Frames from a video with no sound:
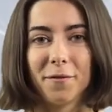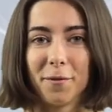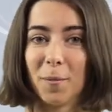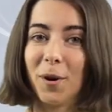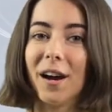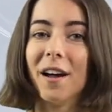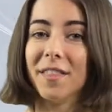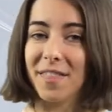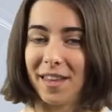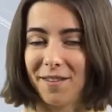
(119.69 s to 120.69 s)
For more
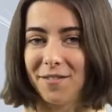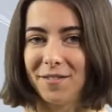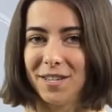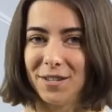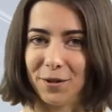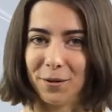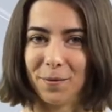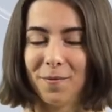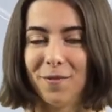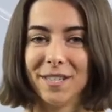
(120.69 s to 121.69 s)
on the Thingy
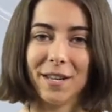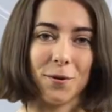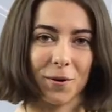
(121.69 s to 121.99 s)
52, visit